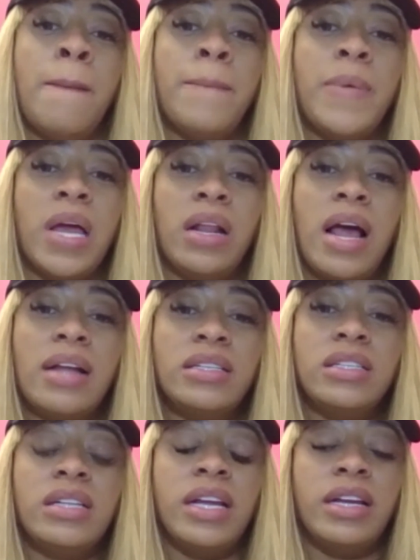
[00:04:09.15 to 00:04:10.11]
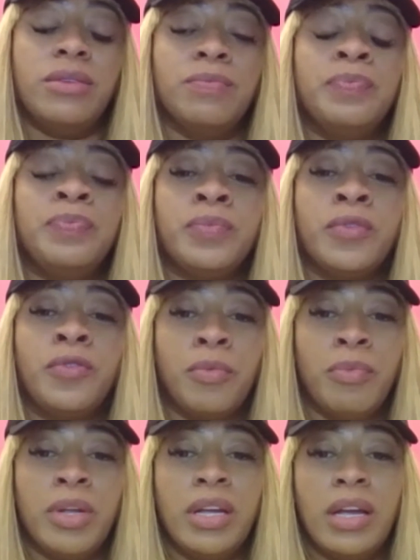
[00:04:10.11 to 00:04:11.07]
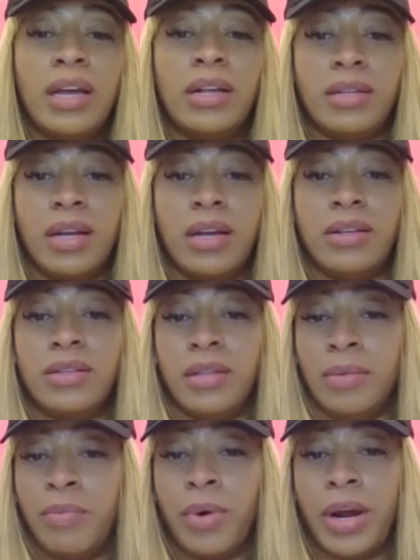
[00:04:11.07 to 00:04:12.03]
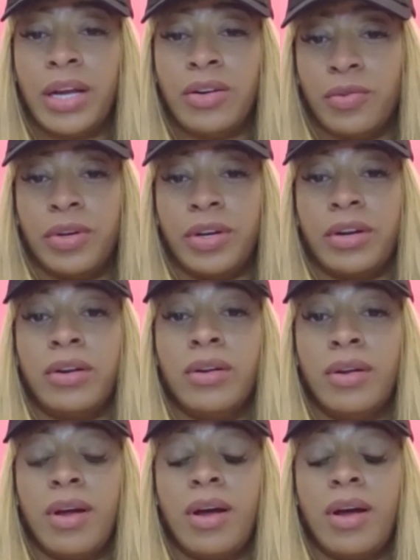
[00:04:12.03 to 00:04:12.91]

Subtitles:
But I just think for me as a brand owner,